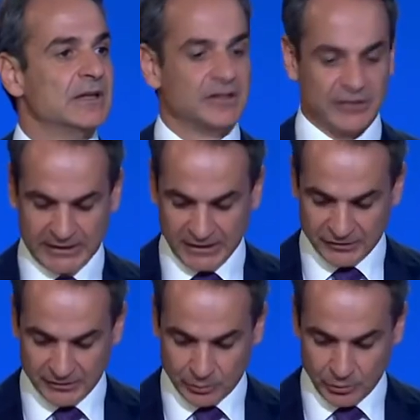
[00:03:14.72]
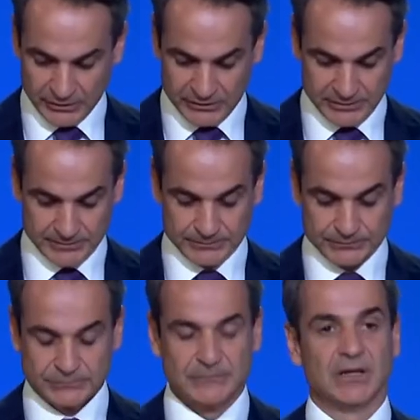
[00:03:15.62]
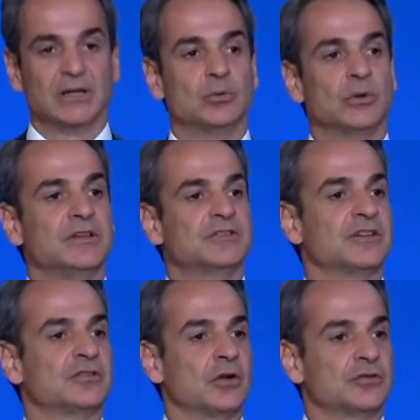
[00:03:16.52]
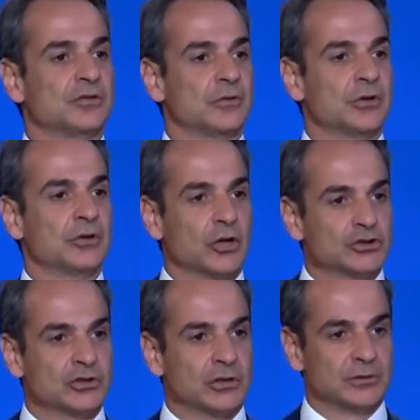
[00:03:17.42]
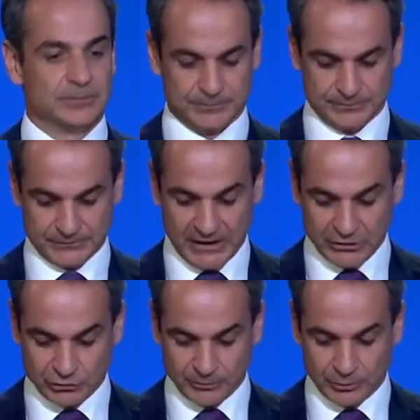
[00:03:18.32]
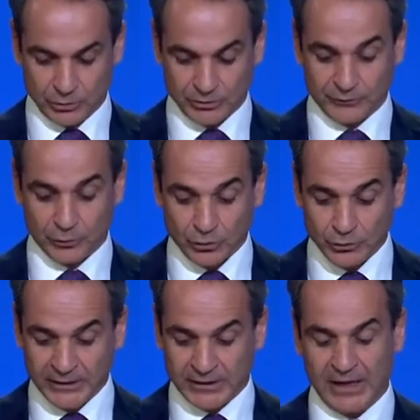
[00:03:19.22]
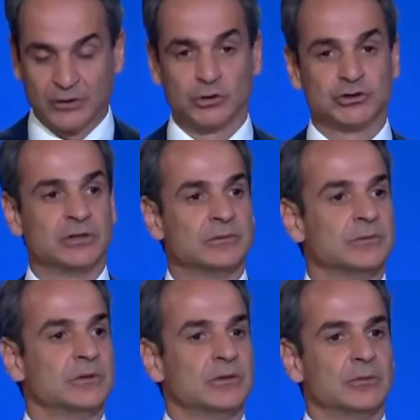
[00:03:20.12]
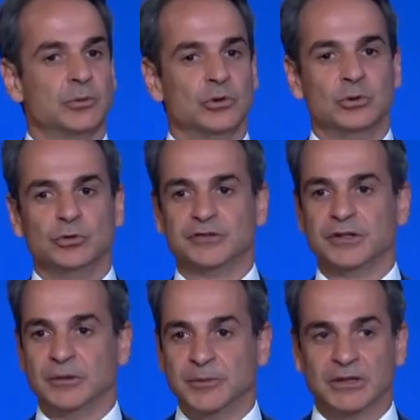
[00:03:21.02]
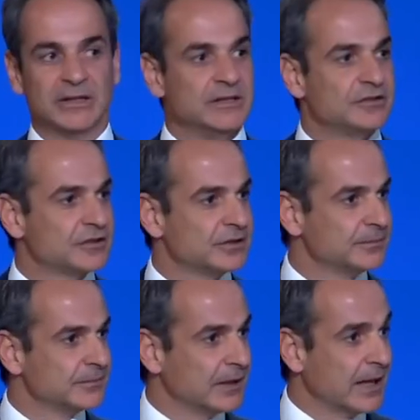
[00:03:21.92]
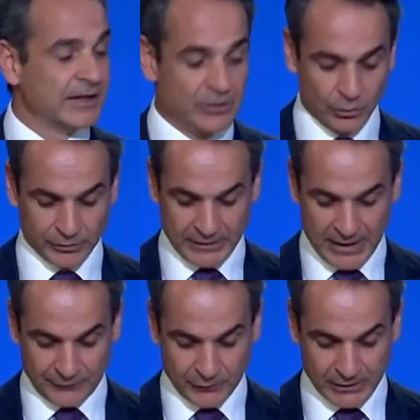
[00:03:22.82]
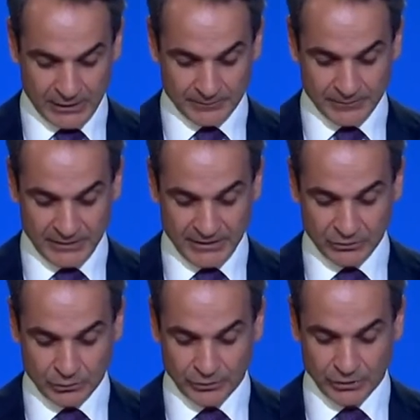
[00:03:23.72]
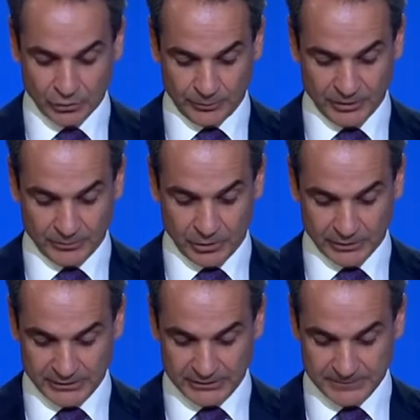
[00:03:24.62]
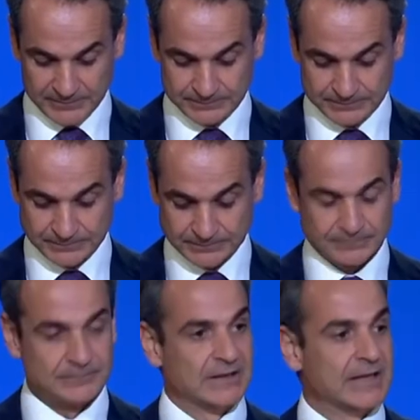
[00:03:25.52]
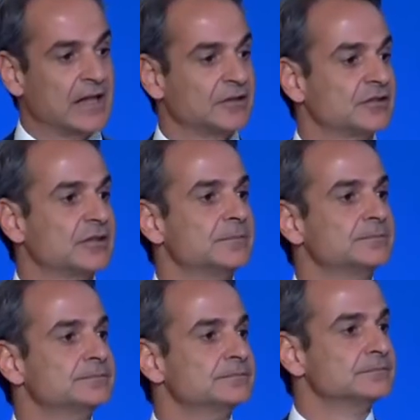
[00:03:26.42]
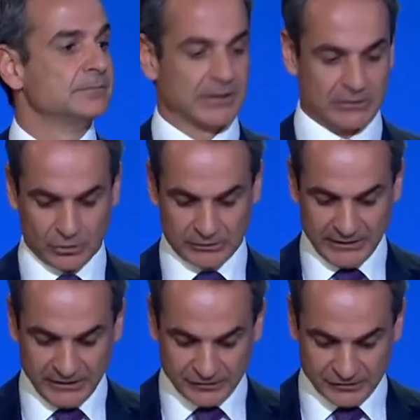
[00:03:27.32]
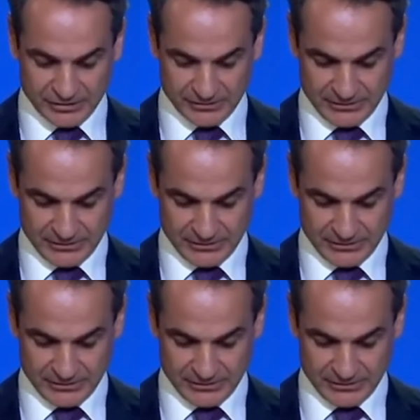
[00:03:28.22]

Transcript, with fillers: is a case in point, and Greece is also the logical entry point for green hydrogen produced in the Middle East and in Northern Africa into the European market. Last but not least,